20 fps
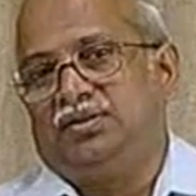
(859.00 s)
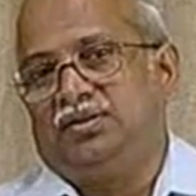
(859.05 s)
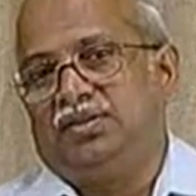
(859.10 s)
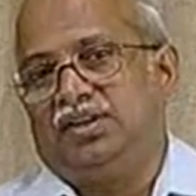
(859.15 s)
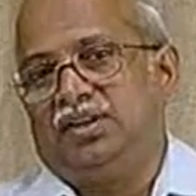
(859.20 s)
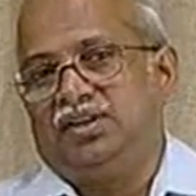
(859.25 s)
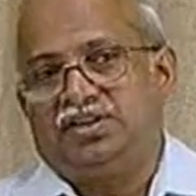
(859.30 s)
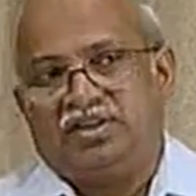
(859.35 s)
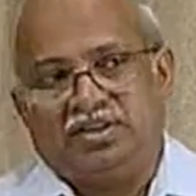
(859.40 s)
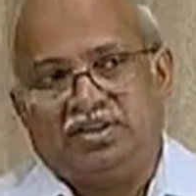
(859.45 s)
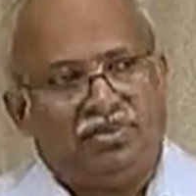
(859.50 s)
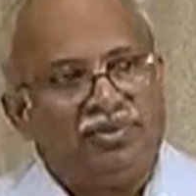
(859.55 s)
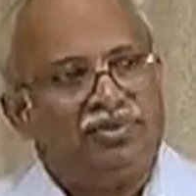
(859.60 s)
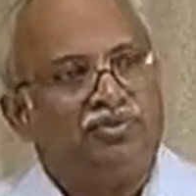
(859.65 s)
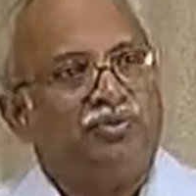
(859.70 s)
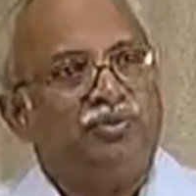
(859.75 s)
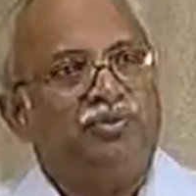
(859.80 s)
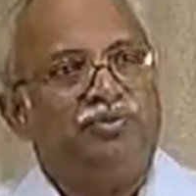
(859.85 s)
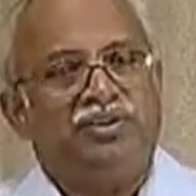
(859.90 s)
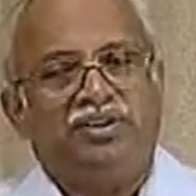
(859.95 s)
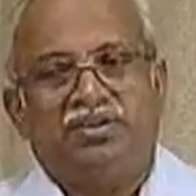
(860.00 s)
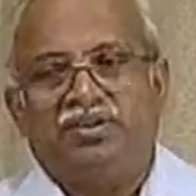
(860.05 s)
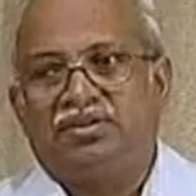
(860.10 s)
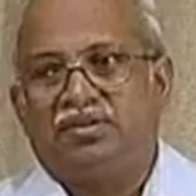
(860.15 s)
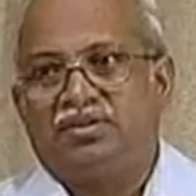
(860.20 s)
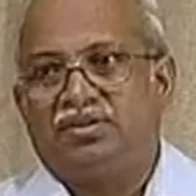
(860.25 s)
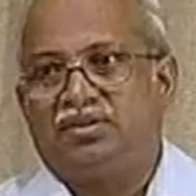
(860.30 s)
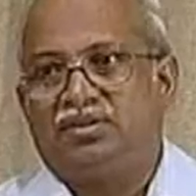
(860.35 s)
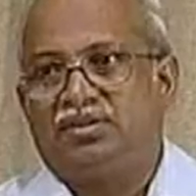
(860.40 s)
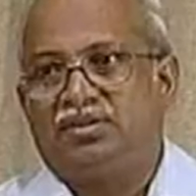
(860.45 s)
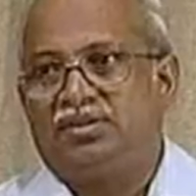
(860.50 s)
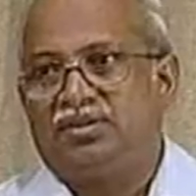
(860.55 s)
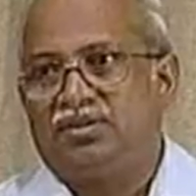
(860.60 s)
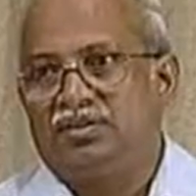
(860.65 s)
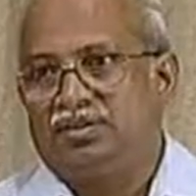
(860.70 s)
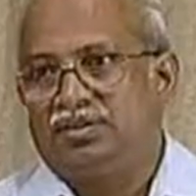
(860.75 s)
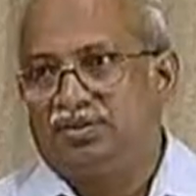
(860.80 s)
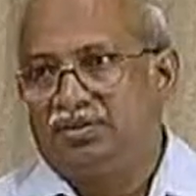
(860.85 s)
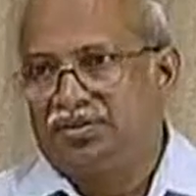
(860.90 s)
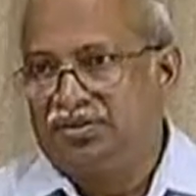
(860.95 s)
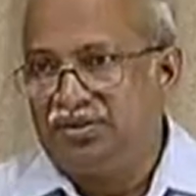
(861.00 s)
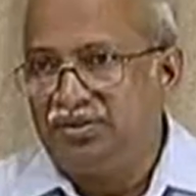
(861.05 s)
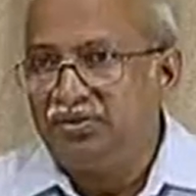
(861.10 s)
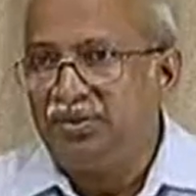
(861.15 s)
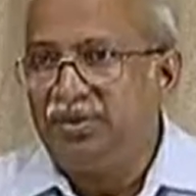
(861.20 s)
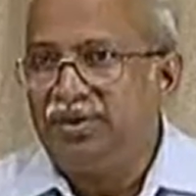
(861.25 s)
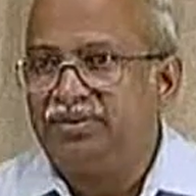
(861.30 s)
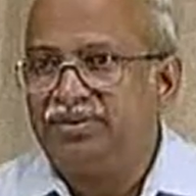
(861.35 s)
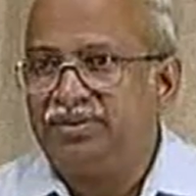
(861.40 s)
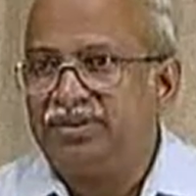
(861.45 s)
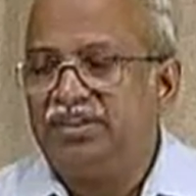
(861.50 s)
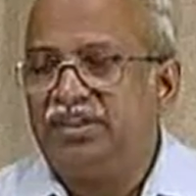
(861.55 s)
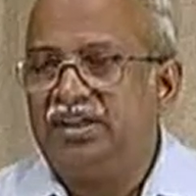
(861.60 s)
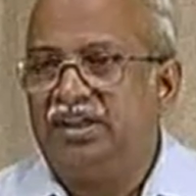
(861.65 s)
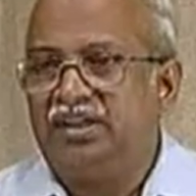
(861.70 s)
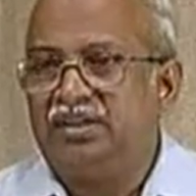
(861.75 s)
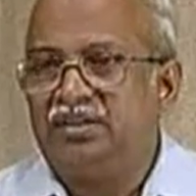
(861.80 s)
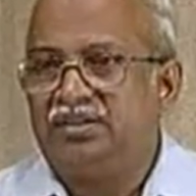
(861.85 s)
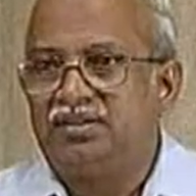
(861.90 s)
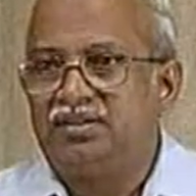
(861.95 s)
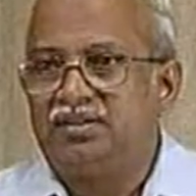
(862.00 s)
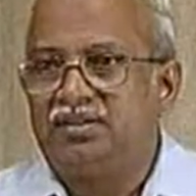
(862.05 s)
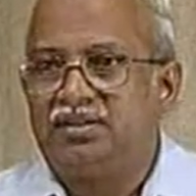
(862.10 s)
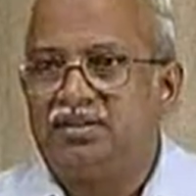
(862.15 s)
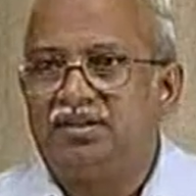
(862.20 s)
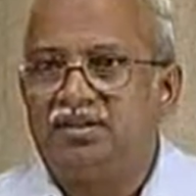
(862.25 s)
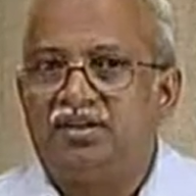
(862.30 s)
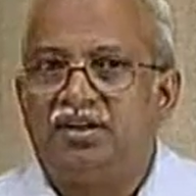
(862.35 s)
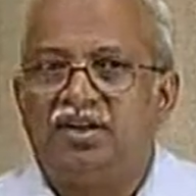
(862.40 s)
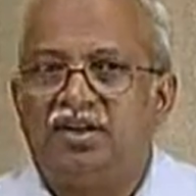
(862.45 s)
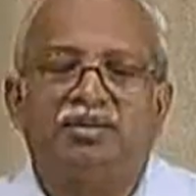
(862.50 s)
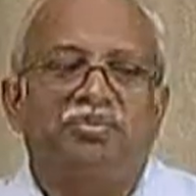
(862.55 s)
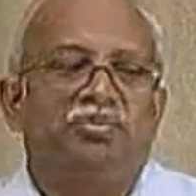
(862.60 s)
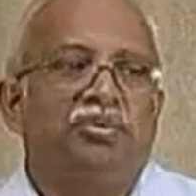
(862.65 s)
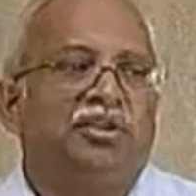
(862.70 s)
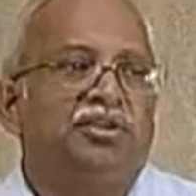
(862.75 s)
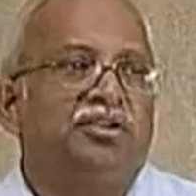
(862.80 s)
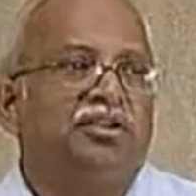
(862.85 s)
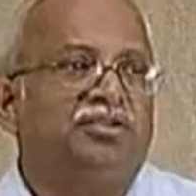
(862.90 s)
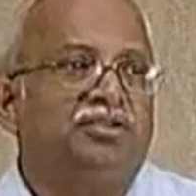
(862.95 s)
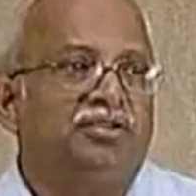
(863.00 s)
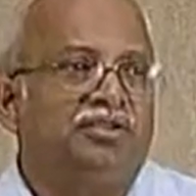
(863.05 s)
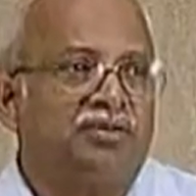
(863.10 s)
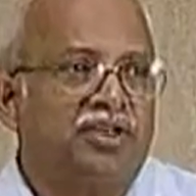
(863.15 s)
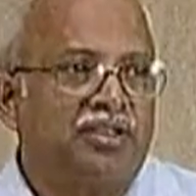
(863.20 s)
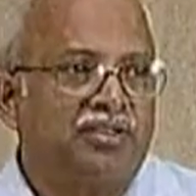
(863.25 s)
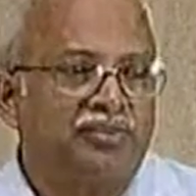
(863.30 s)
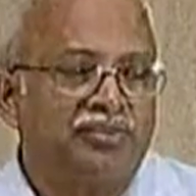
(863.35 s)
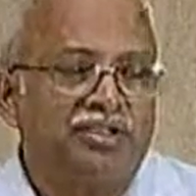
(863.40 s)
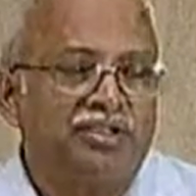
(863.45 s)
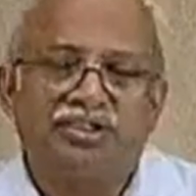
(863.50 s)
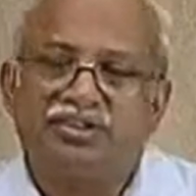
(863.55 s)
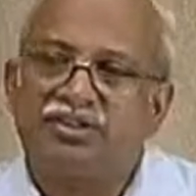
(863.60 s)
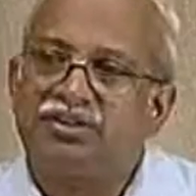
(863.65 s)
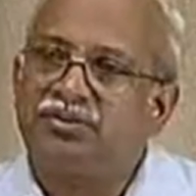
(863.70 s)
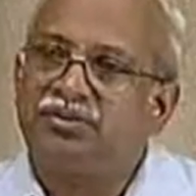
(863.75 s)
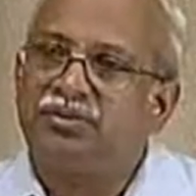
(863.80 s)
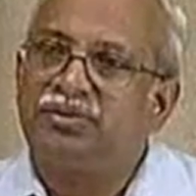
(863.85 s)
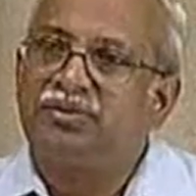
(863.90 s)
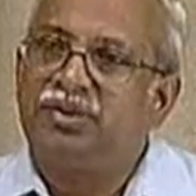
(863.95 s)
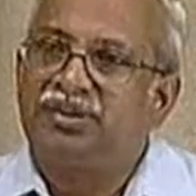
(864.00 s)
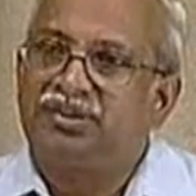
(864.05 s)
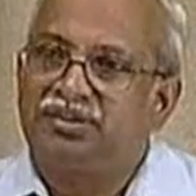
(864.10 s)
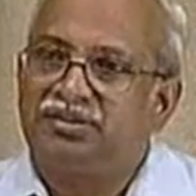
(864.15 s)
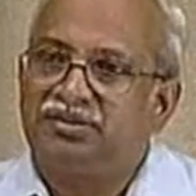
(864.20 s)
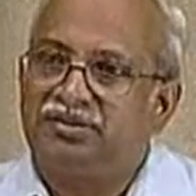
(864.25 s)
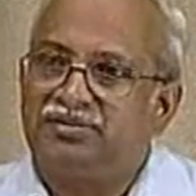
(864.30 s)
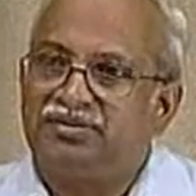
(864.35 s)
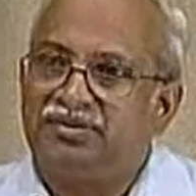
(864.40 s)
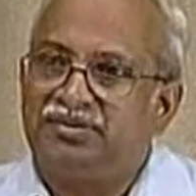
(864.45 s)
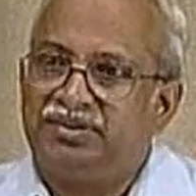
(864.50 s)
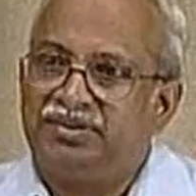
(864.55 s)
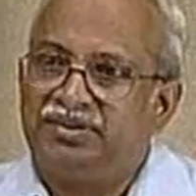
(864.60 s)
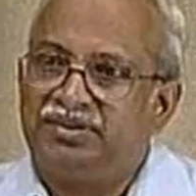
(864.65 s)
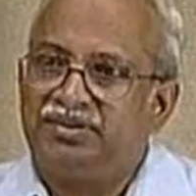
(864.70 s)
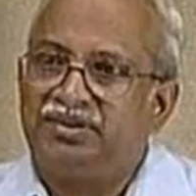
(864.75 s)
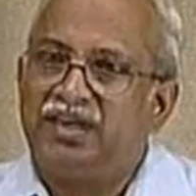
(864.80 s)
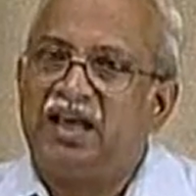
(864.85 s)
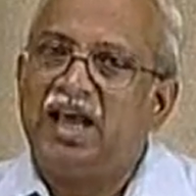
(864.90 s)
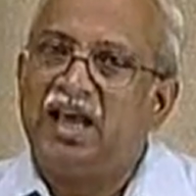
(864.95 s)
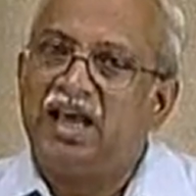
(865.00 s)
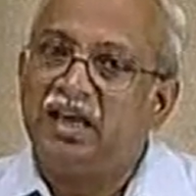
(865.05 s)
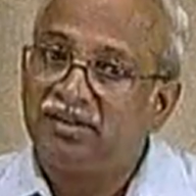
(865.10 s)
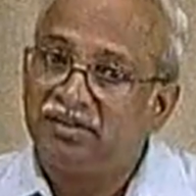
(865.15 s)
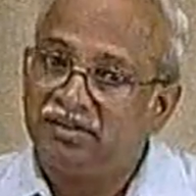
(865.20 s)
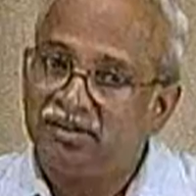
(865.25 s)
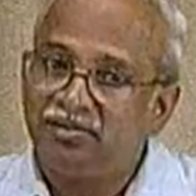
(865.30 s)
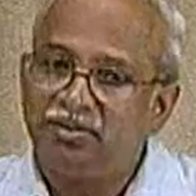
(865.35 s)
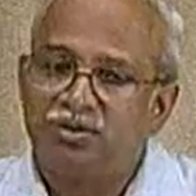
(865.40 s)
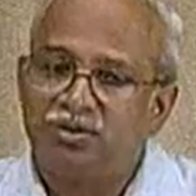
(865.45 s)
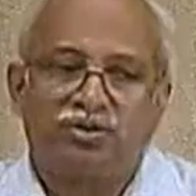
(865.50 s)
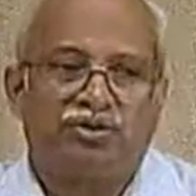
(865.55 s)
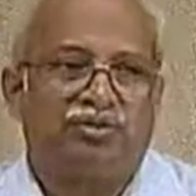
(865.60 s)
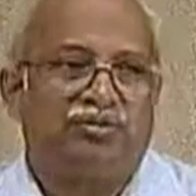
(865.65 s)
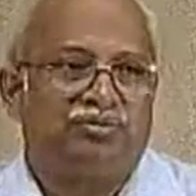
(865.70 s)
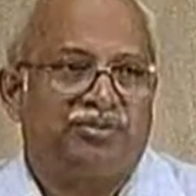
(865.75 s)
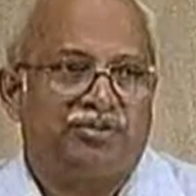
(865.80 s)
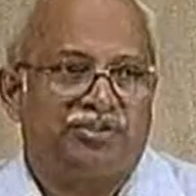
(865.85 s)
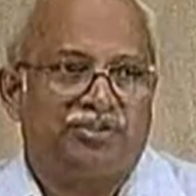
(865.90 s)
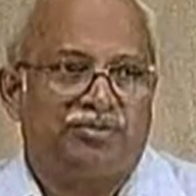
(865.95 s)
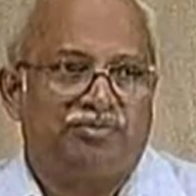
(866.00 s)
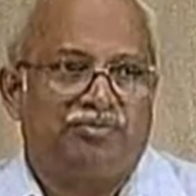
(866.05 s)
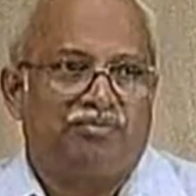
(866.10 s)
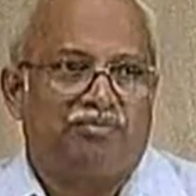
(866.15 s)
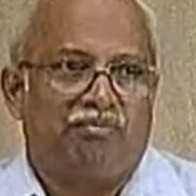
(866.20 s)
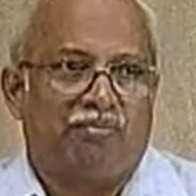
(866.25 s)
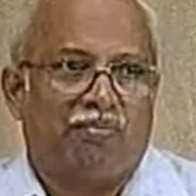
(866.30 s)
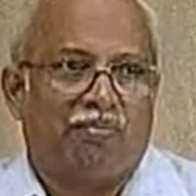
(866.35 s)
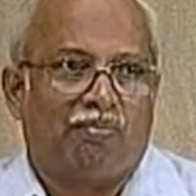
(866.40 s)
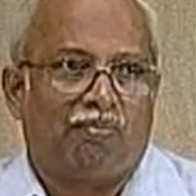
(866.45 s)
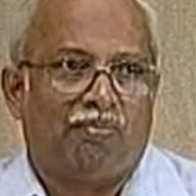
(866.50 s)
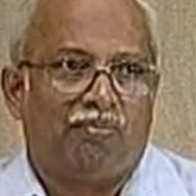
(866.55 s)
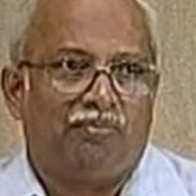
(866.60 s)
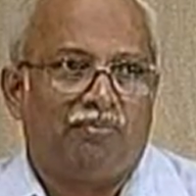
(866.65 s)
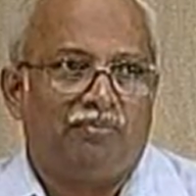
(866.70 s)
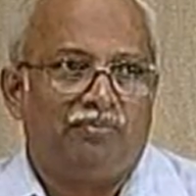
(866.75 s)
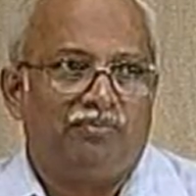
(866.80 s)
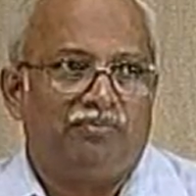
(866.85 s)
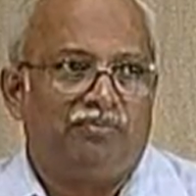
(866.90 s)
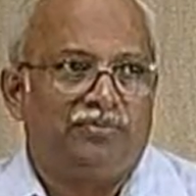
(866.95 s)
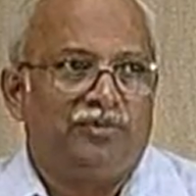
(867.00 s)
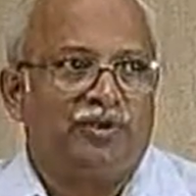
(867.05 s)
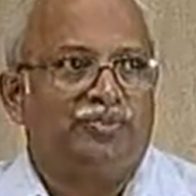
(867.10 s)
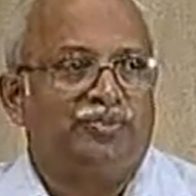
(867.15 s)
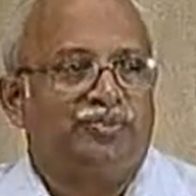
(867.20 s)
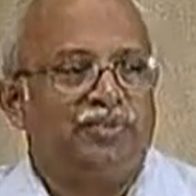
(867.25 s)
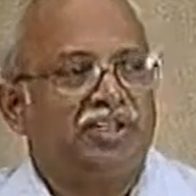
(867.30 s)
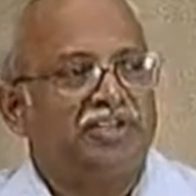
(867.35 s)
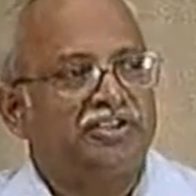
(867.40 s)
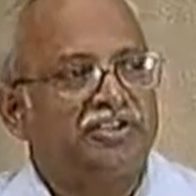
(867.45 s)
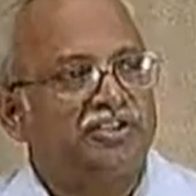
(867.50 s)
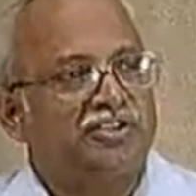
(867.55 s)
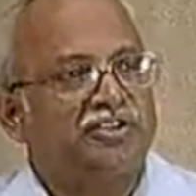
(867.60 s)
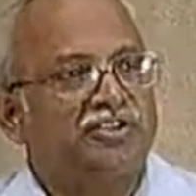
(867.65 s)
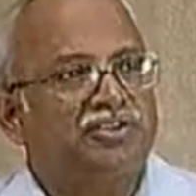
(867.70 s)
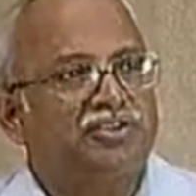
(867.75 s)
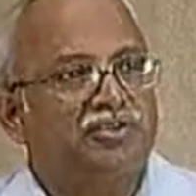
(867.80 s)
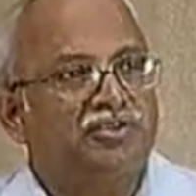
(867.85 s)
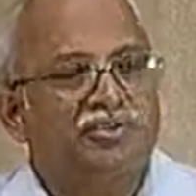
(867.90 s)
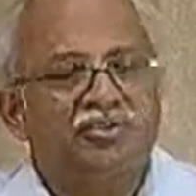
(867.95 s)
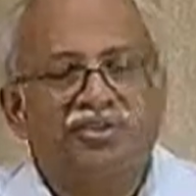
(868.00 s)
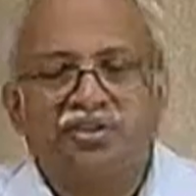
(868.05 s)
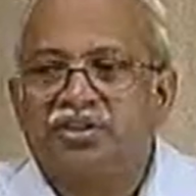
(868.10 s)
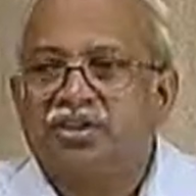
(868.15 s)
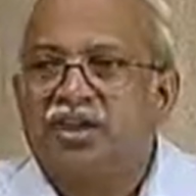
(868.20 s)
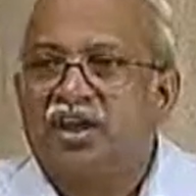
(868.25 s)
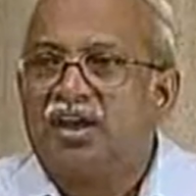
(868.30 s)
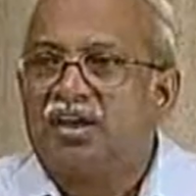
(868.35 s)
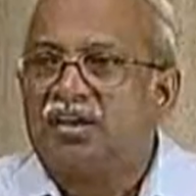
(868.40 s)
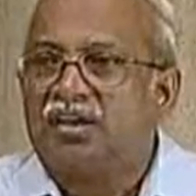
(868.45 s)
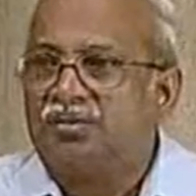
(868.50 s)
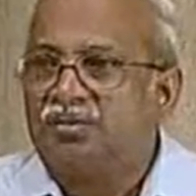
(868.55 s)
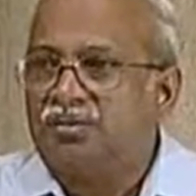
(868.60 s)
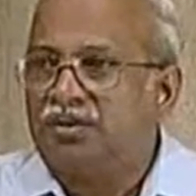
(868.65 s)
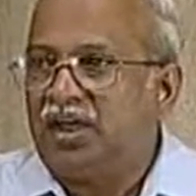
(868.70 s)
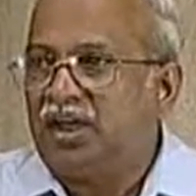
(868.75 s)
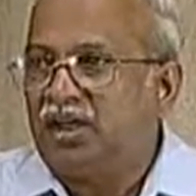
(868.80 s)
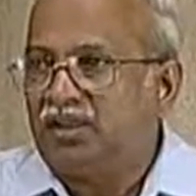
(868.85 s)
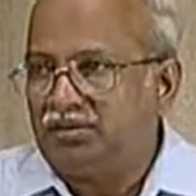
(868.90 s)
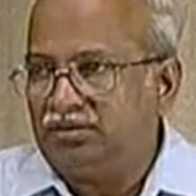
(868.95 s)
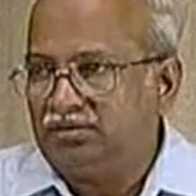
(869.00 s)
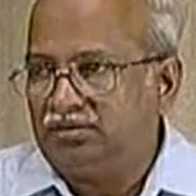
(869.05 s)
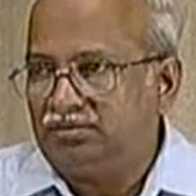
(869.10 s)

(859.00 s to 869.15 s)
A ship is moving, sea waves are there, and because of undulation of the water surface and the motion of the ship, the pressure distribution around the hull,